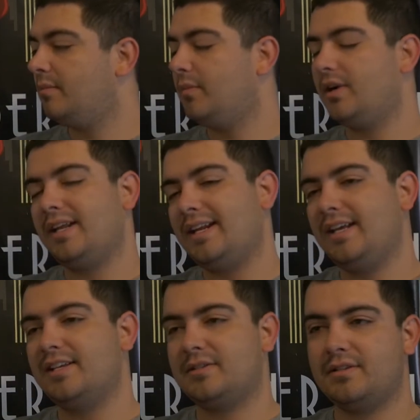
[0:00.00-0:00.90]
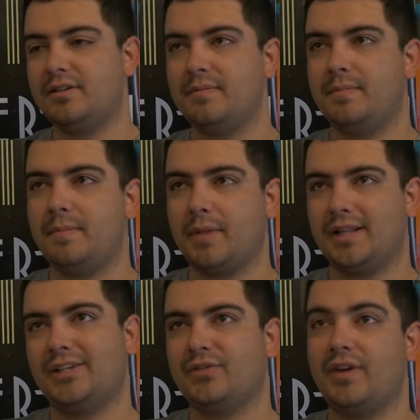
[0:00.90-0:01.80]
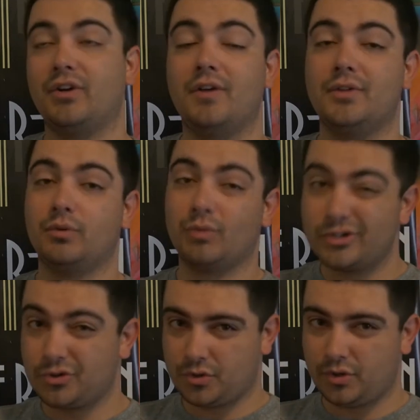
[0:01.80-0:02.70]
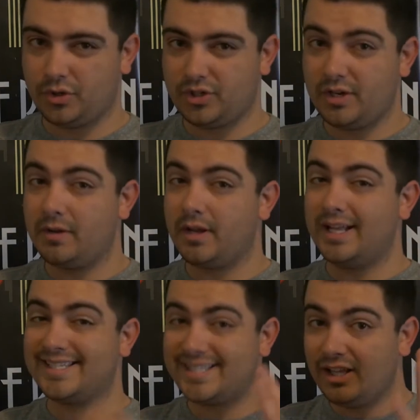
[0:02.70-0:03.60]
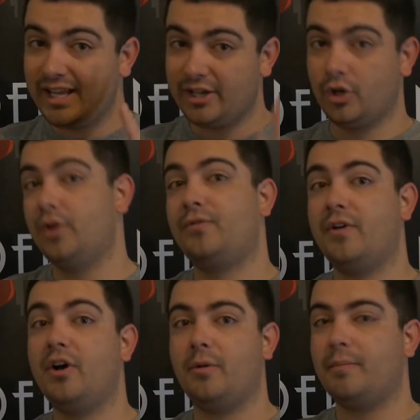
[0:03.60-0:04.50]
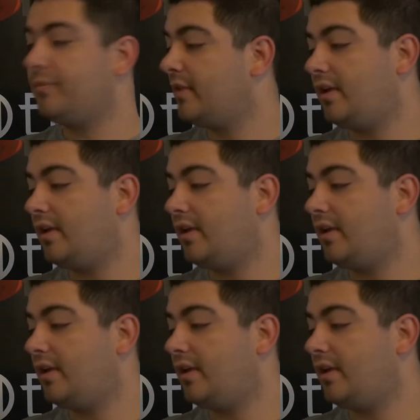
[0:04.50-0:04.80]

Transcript: but it is my least favorite of the original trilogy. It's still a good film.